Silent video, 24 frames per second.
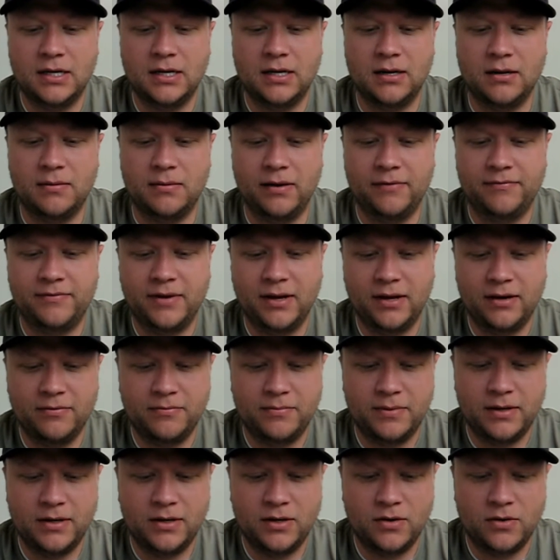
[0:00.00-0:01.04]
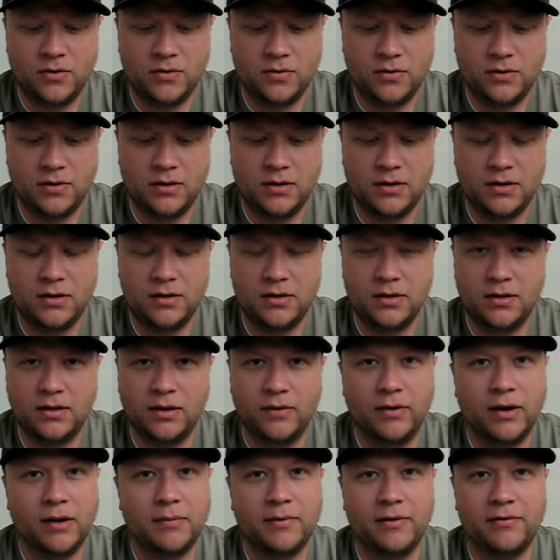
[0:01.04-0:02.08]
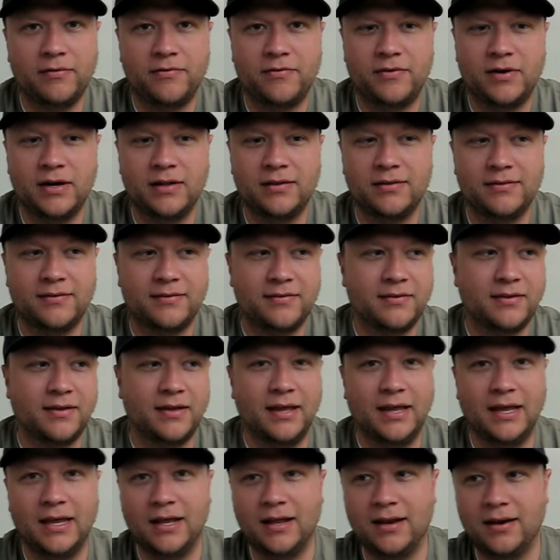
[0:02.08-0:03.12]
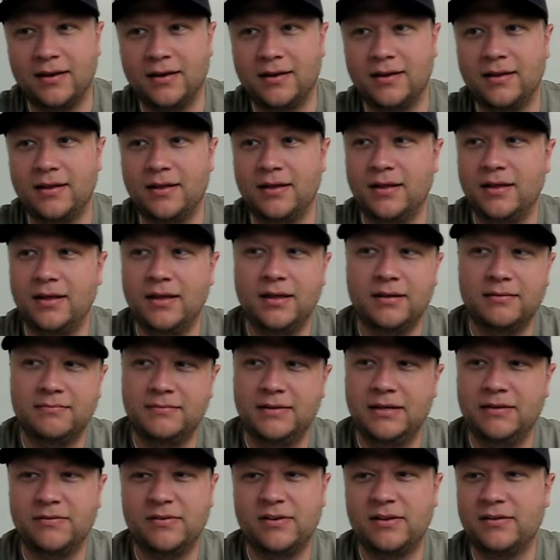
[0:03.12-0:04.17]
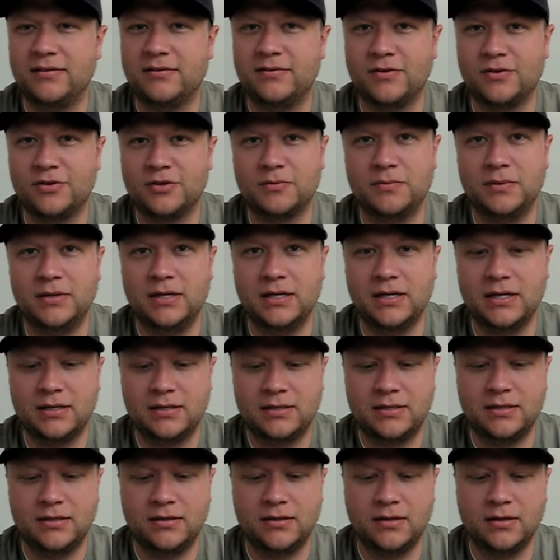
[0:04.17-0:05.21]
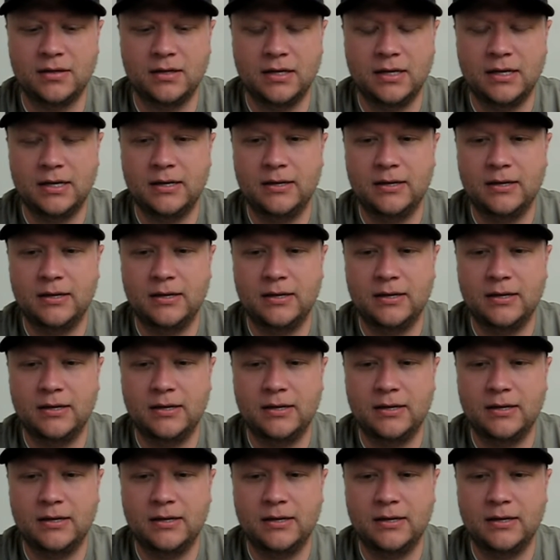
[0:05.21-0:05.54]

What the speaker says: I've kind of been known around my friends and even in social media to